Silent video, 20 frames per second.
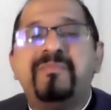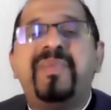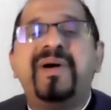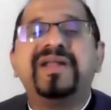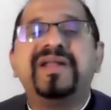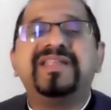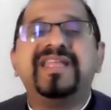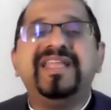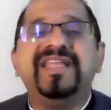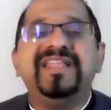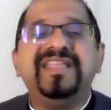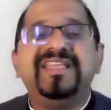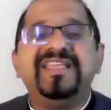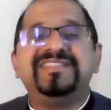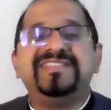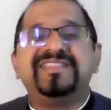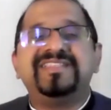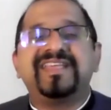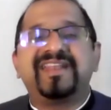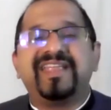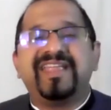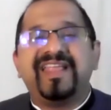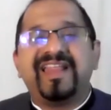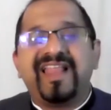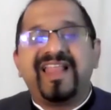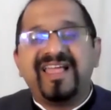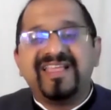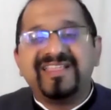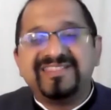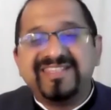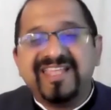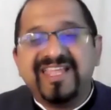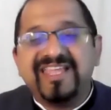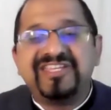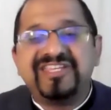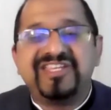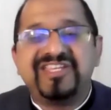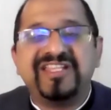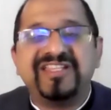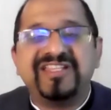but it is the
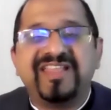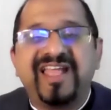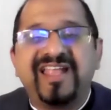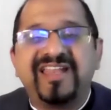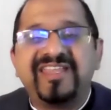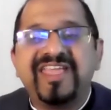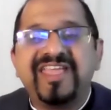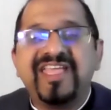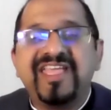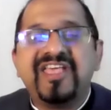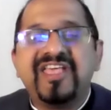realization that